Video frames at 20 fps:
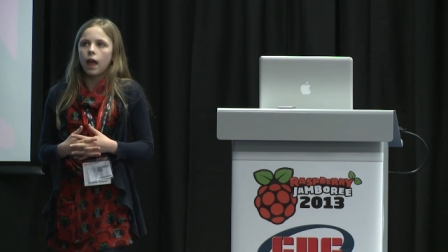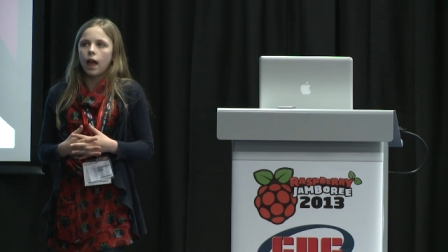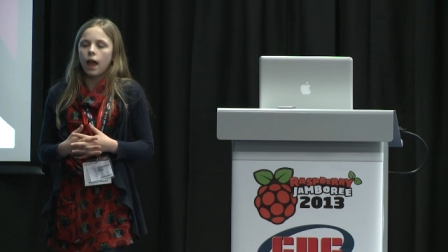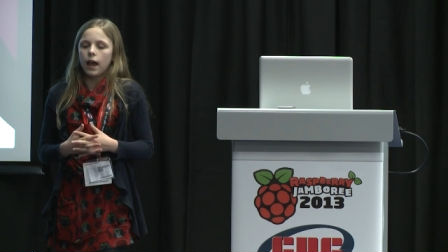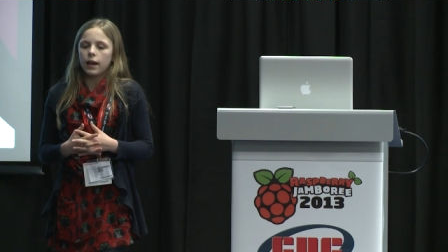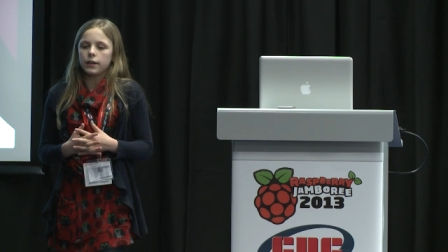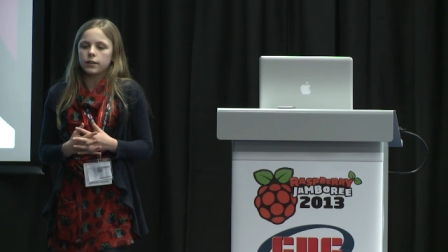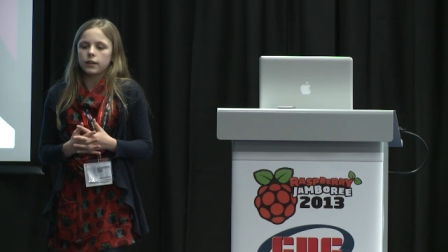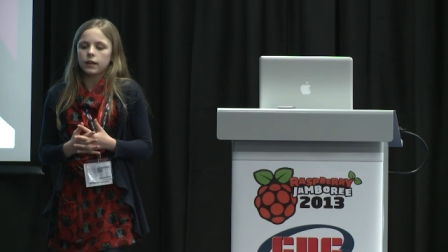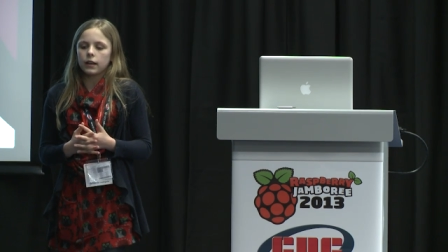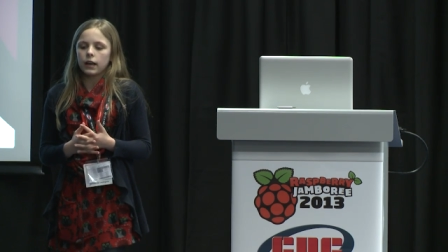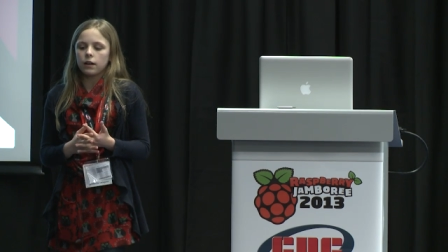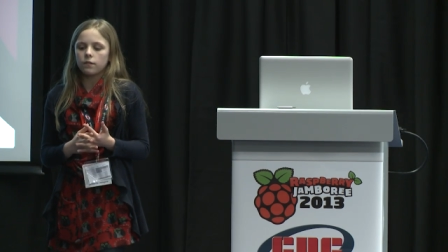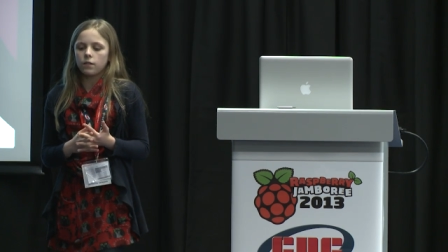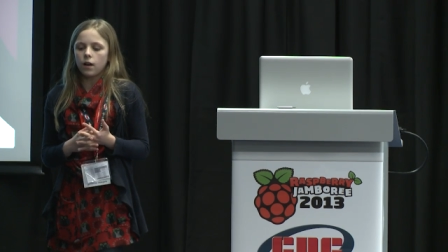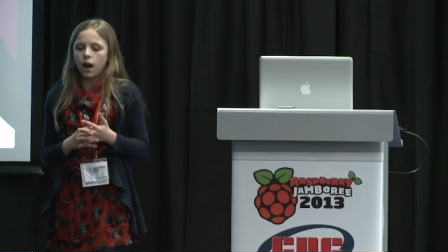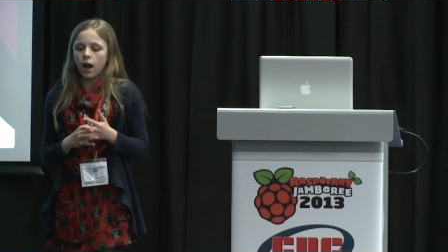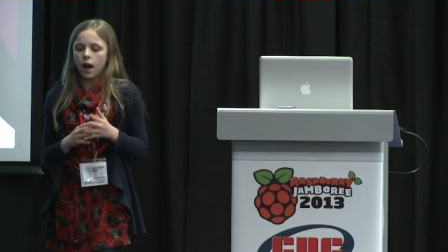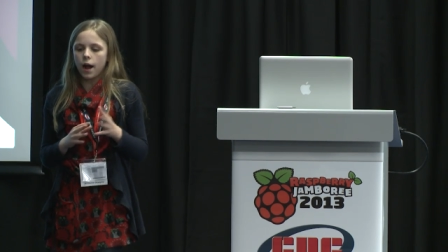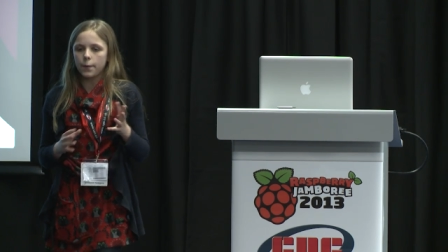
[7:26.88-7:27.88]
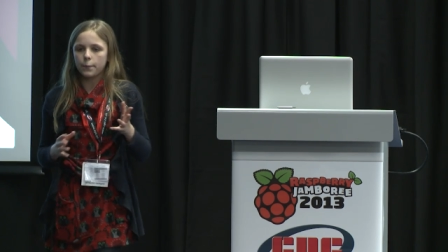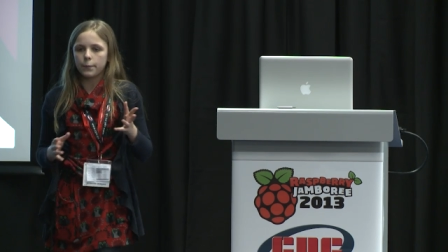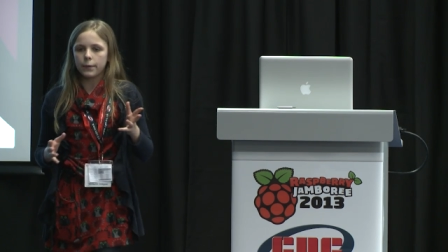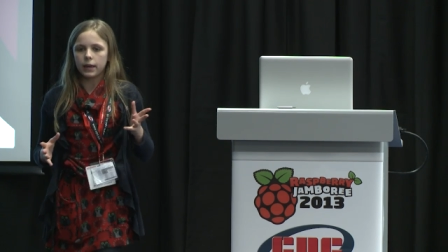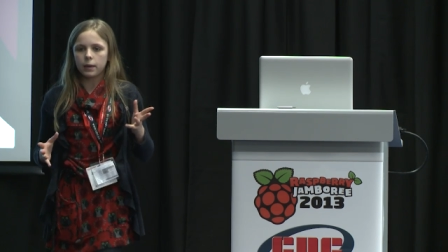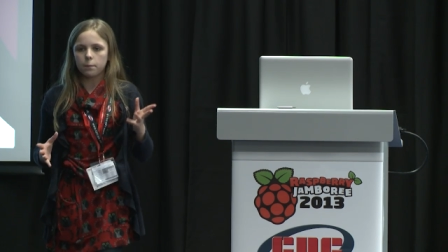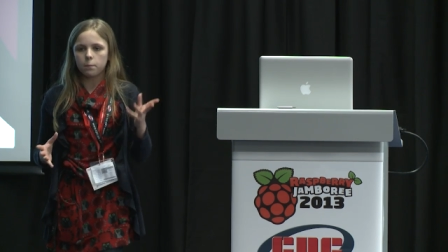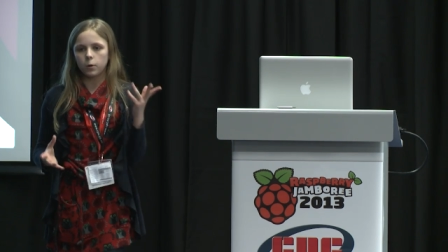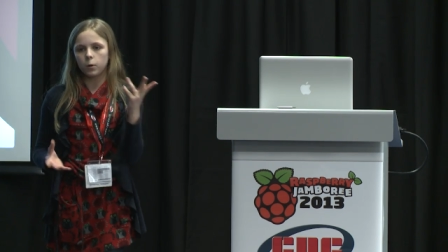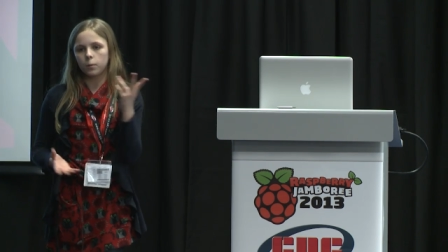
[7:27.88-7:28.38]
and you could have art
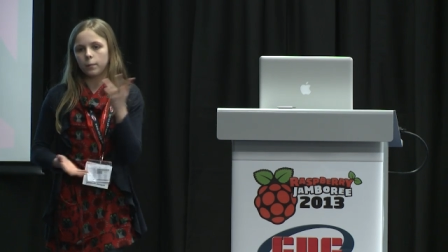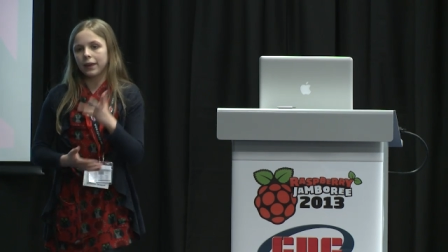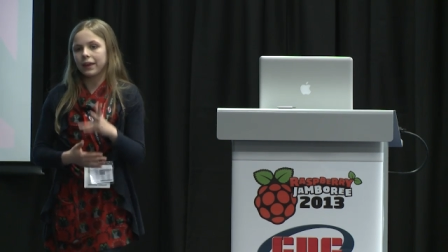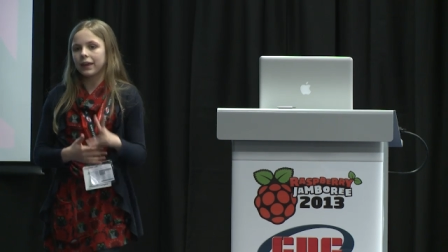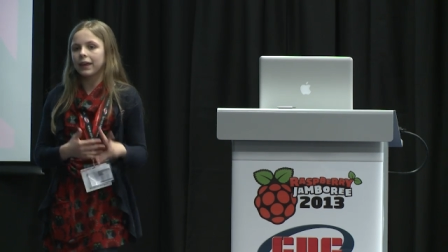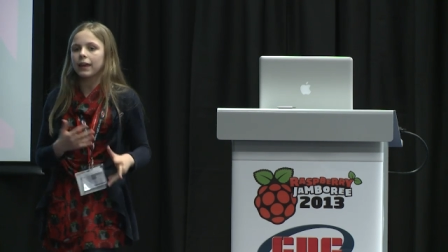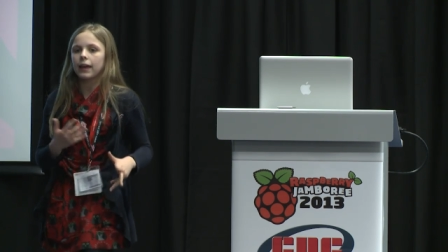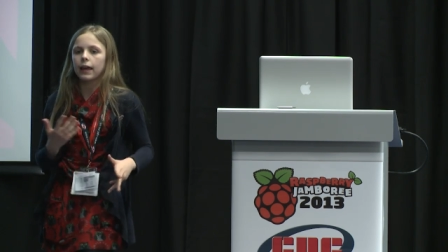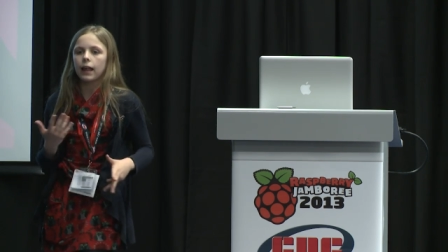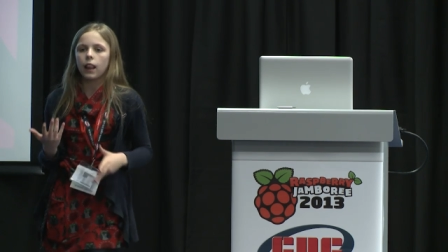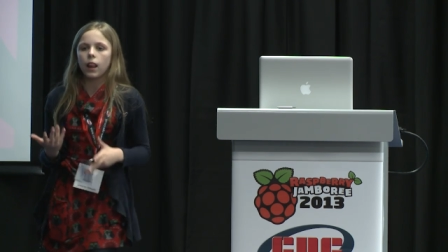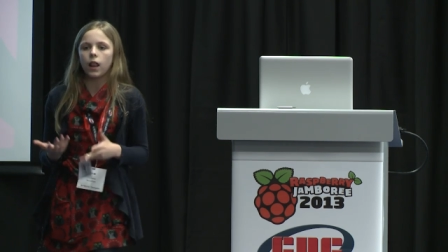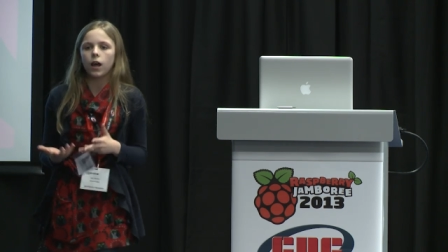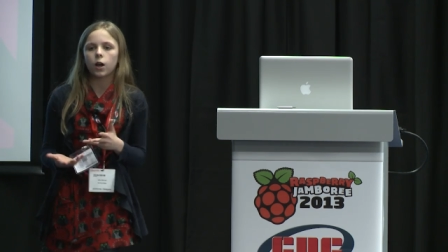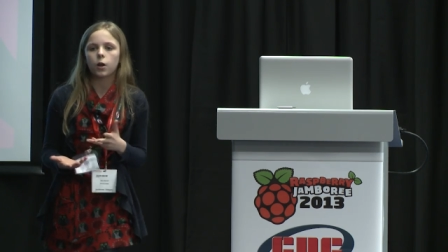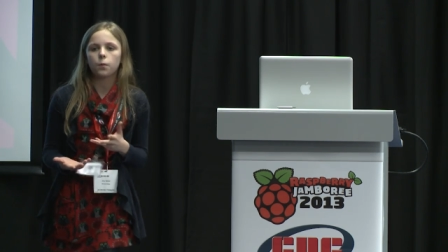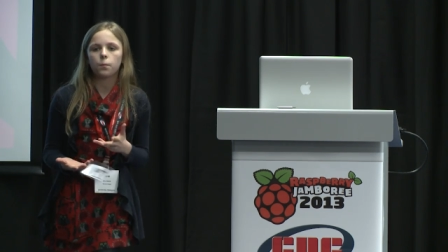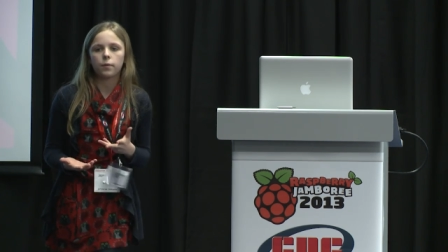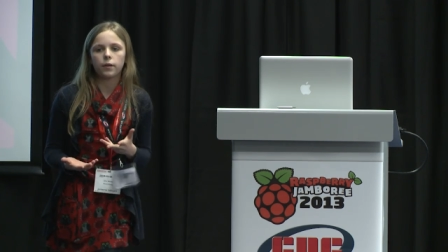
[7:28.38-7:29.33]
people making it look